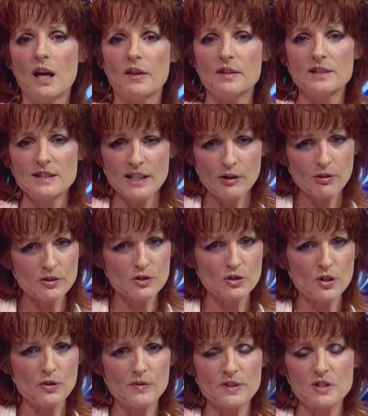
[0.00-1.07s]
The Secret
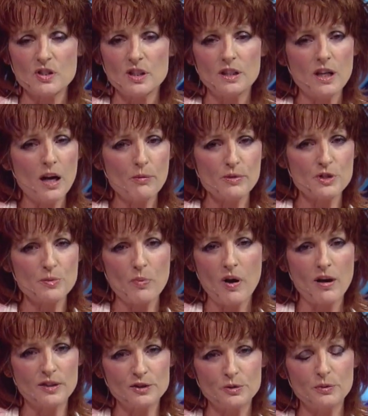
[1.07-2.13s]
Service did not
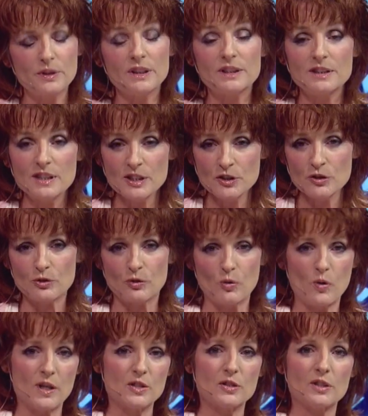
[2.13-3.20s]
respond to an additional
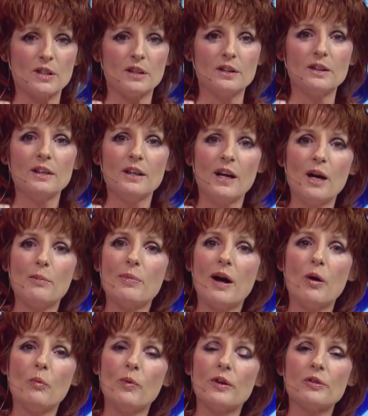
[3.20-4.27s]
question
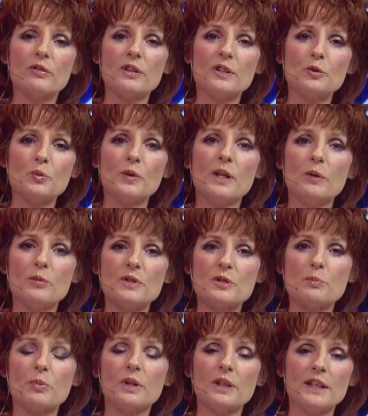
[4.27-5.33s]
about whether the tweet was
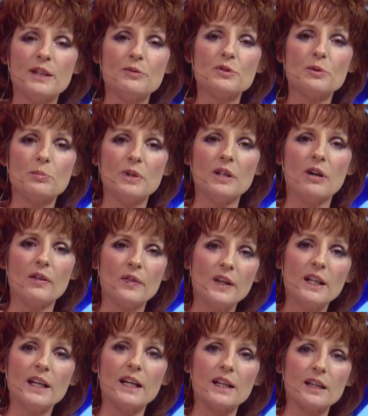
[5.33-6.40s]
believed to be
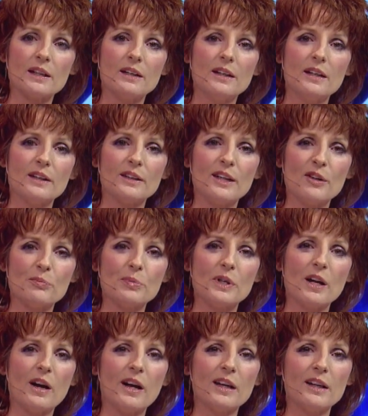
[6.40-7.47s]
authentic. The
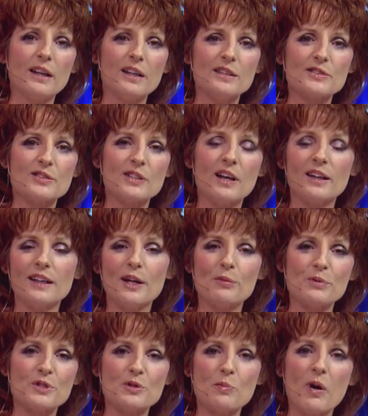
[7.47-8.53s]
FBI has not yet
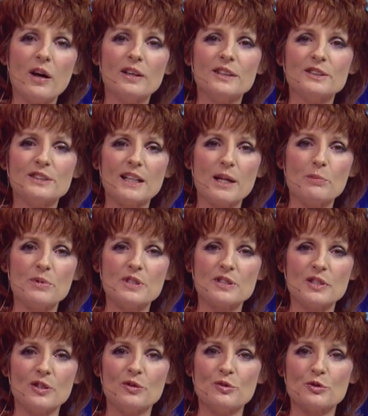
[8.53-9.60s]
responded to
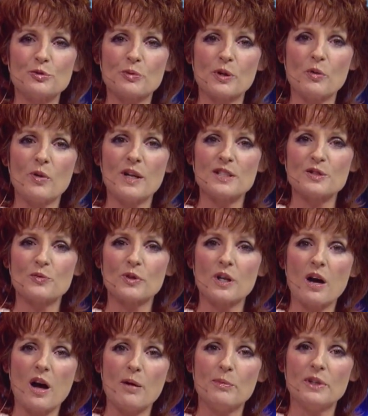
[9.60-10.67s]
ABC News' request for
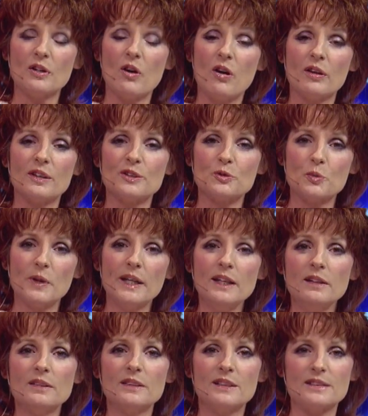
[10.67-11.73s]
comment on the tweet,
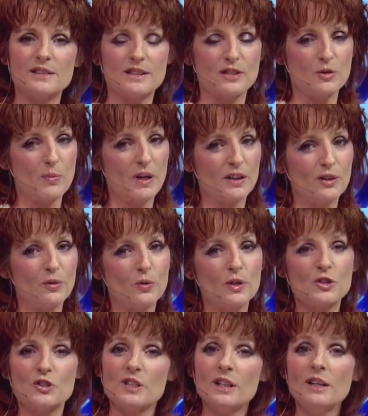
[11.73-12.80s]
its suspected
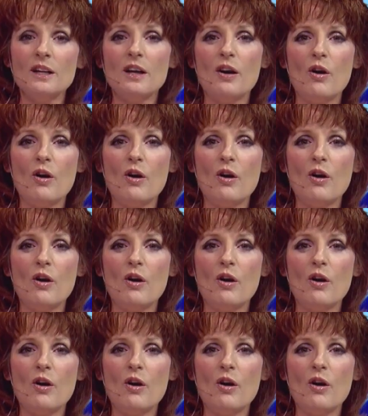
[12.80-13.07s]
origin,